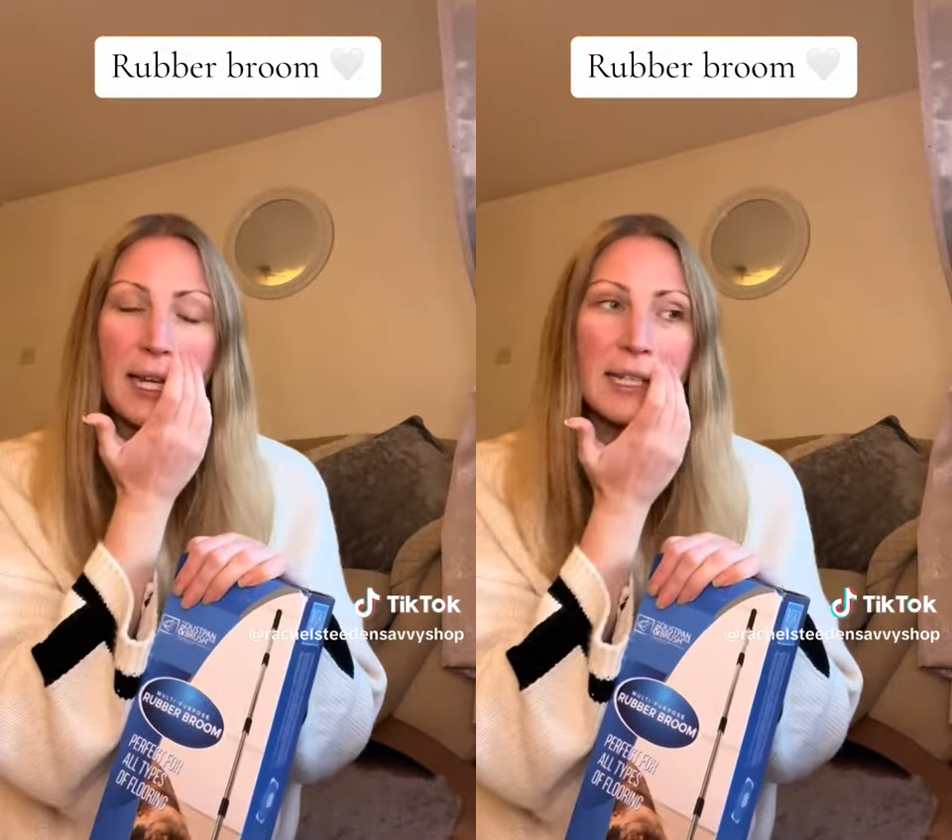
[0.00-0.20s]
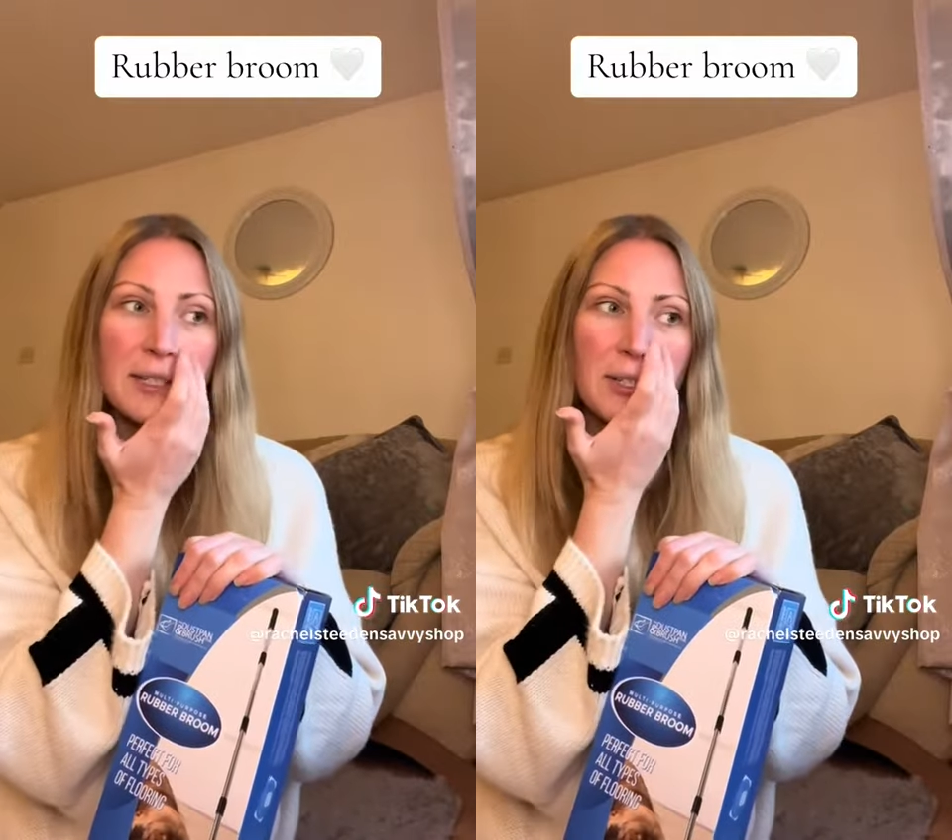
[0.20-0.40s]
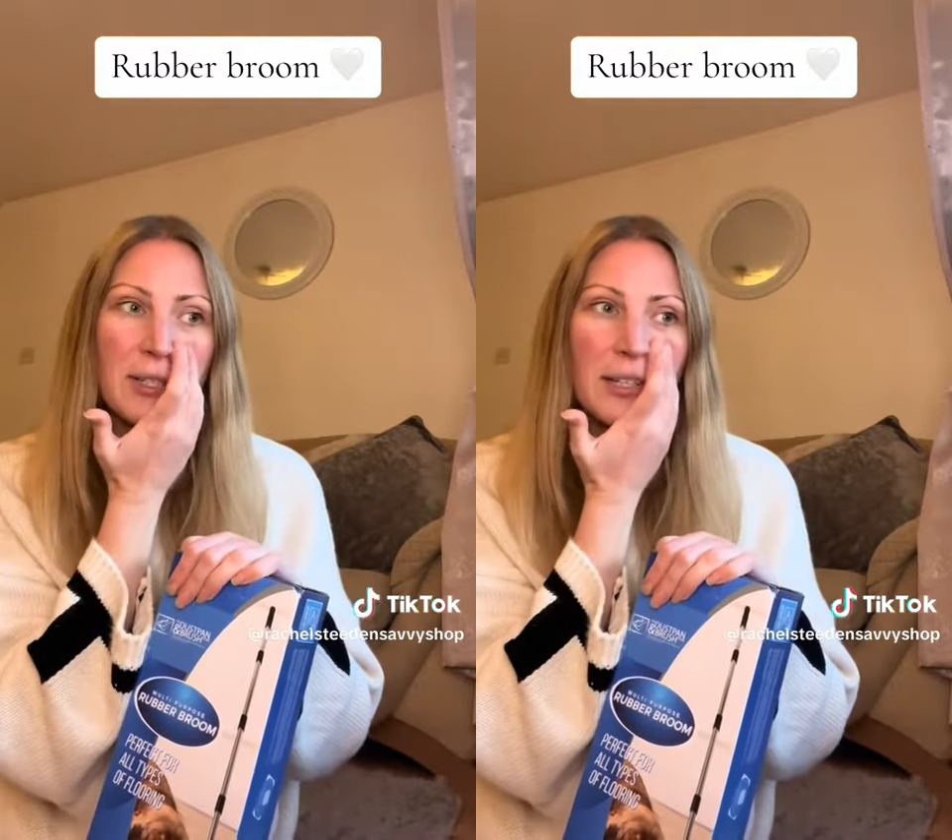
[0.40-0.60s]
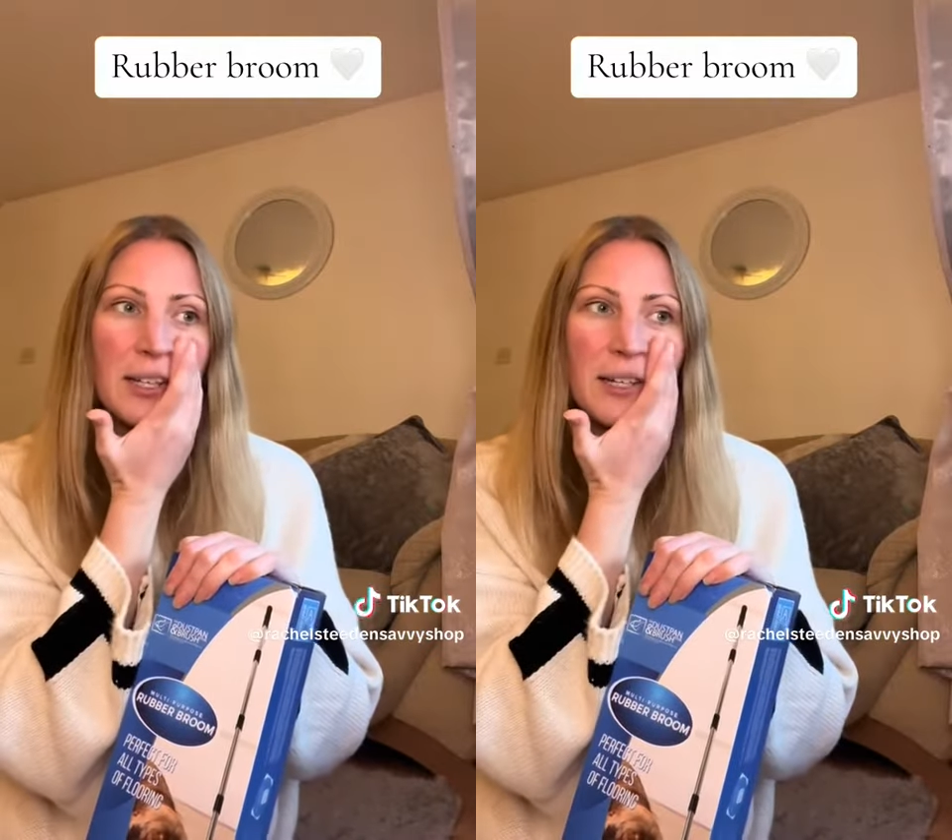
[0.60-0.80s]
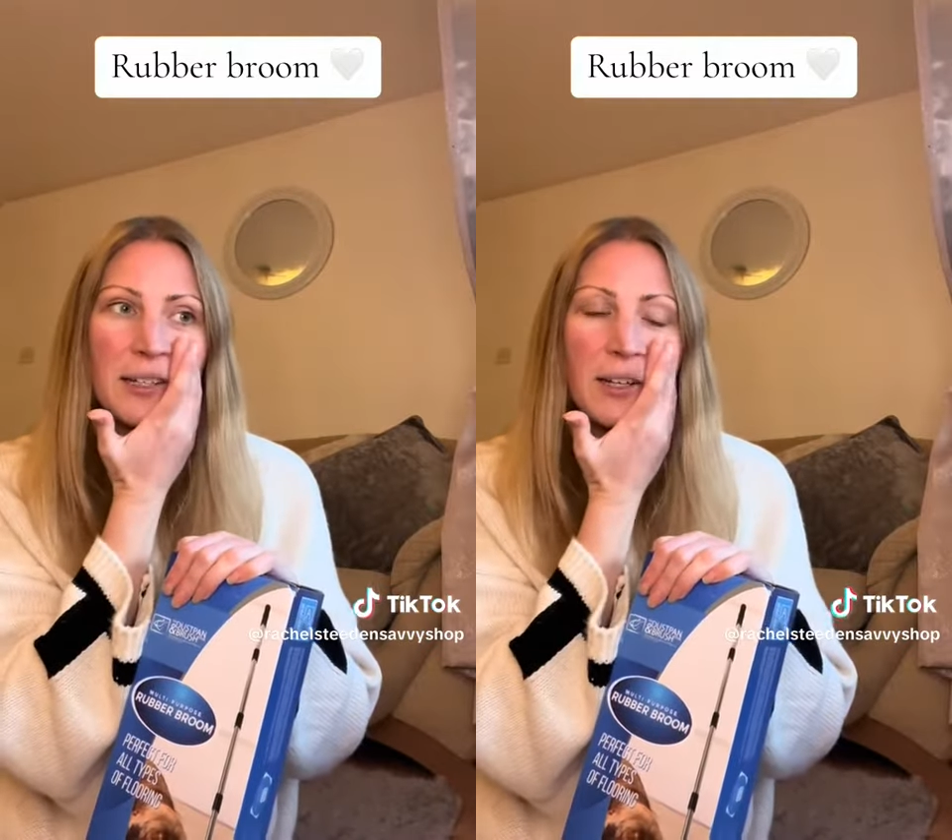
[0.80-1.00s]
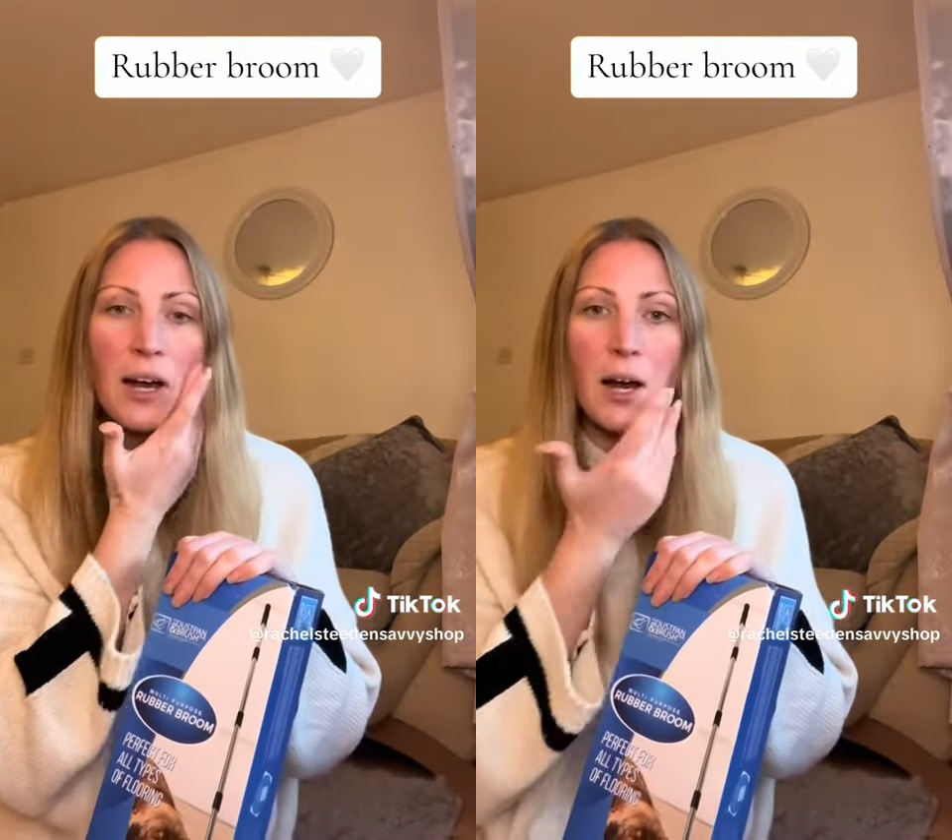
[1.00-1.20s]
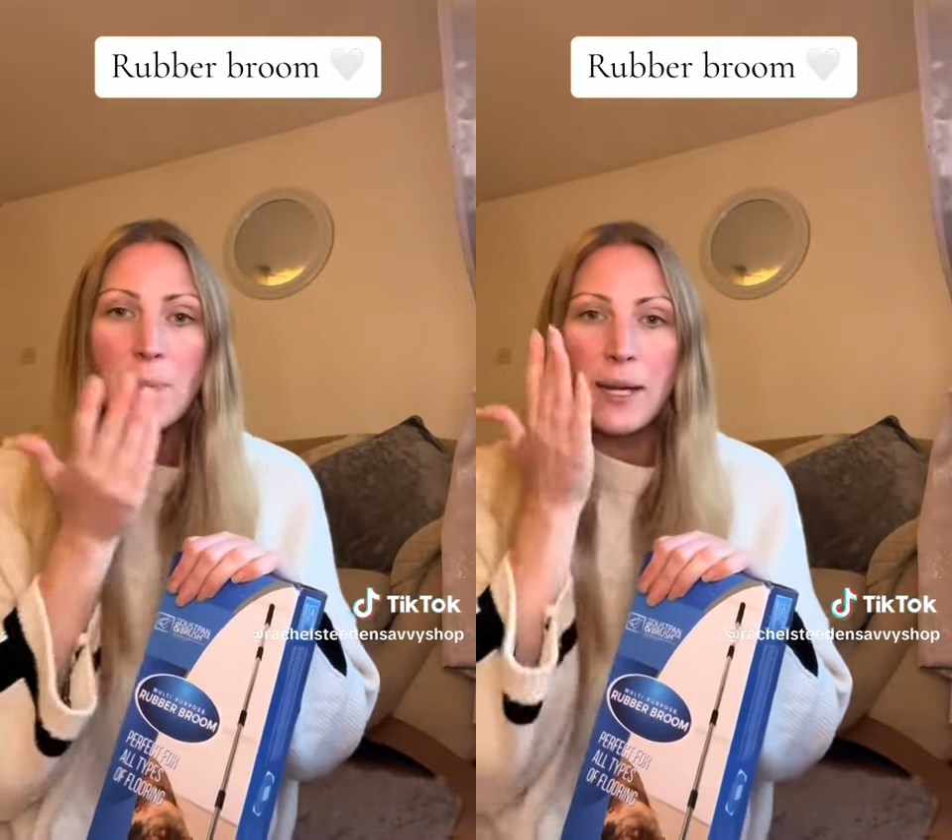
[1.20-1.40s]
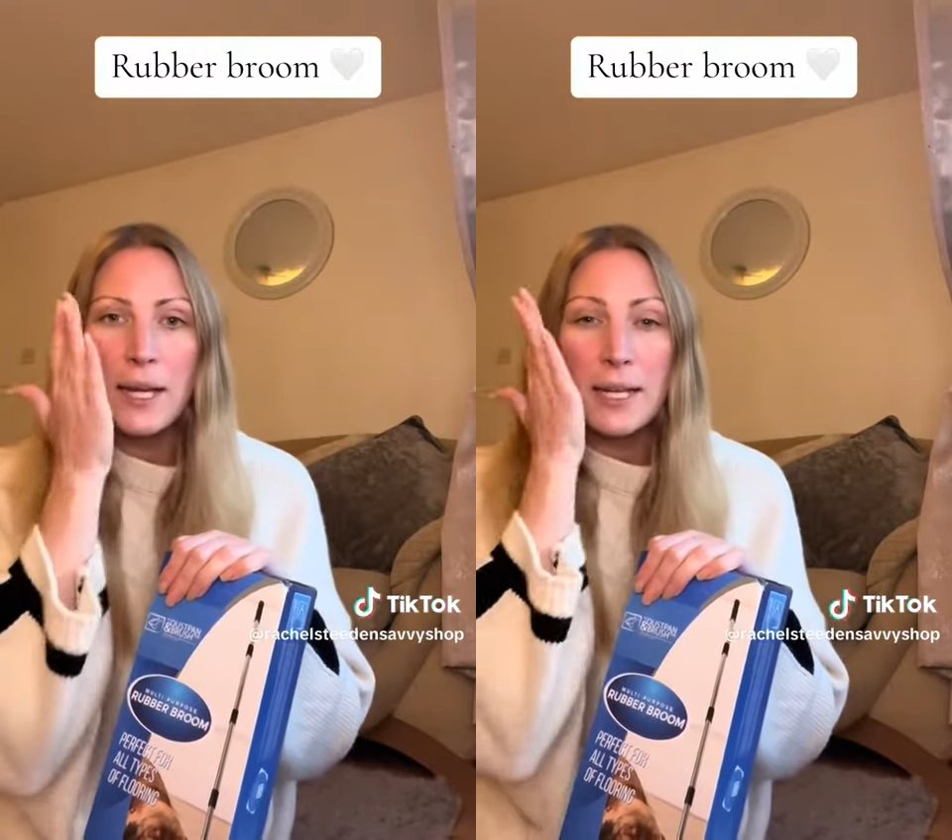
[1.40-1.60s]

into the carpet.